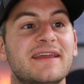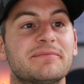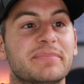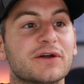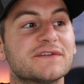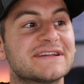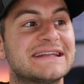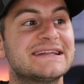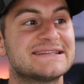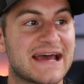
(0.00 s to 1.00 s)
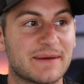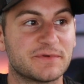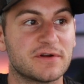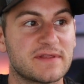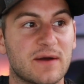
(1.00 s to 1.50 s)
a built-in
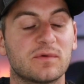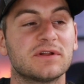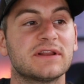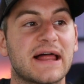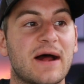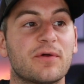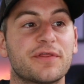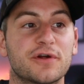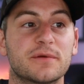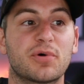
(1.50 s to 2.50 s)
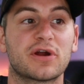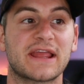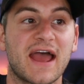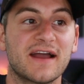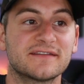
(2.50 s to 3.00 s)
adapter that will allow
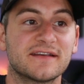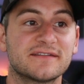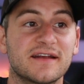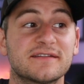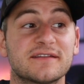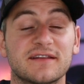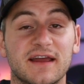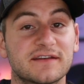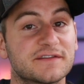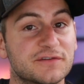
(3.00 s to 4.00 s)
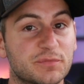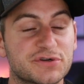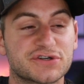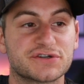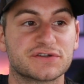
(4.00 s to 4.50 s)
third-party access at select
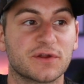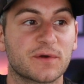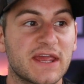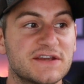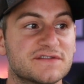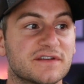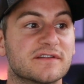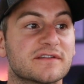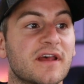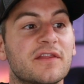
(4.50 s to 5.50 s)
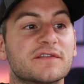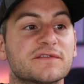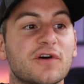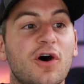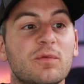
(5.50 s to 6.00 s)
supercharger locations options. The
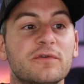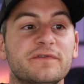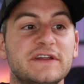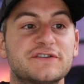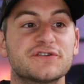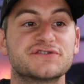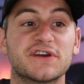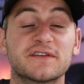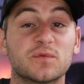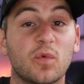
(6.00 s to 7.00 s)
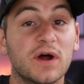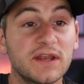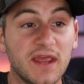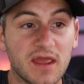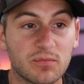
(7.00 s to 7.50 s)
stall will feature just
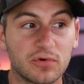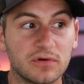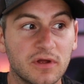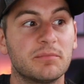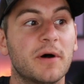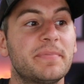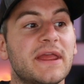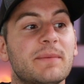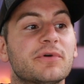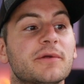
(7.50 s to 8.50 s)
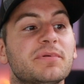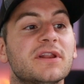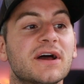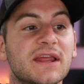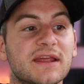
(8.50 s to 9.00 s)
one cable, but be able to
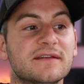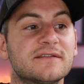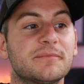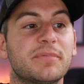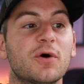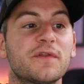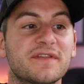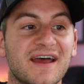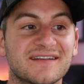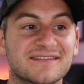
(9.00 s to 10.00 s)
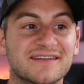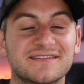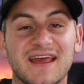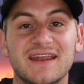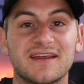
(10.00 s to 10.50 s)
plug into both
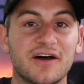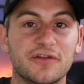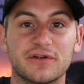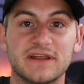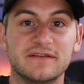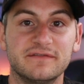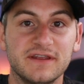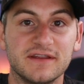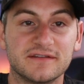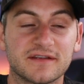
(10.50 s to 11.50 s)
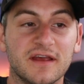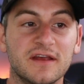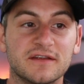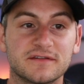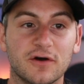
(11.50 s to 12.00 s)
Teslas and other EVs.
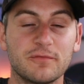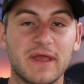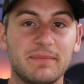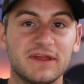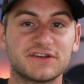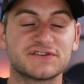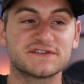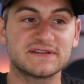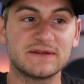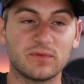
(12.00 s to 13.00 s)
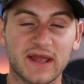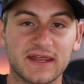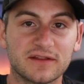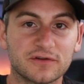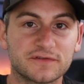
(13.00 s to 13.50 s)
So maybe it's just the
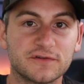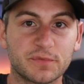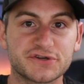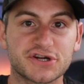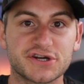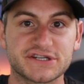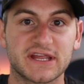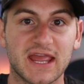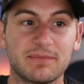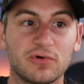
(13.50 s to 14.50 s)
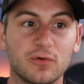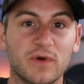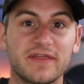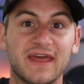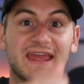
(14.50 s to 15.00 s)
regular supercharging cable
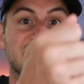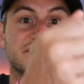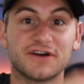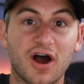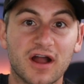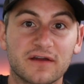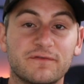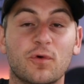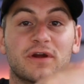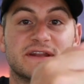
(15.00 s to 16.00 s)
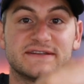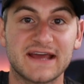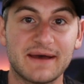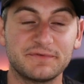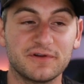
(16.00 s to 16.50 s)
with a dock for an
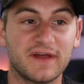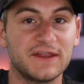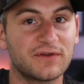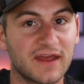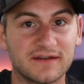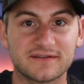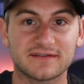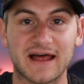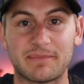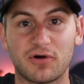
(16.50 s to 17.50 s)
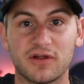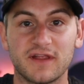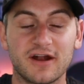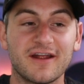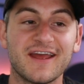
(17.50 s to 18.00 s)
adapter that you can slap on
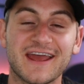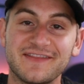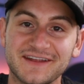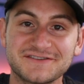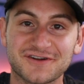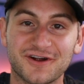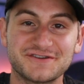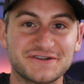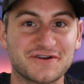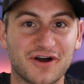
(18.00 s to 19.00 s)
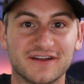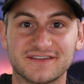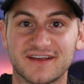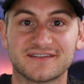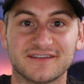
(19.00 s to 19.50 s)
there and then charge your
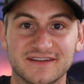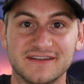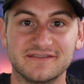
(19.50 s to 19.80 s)
non-Tesla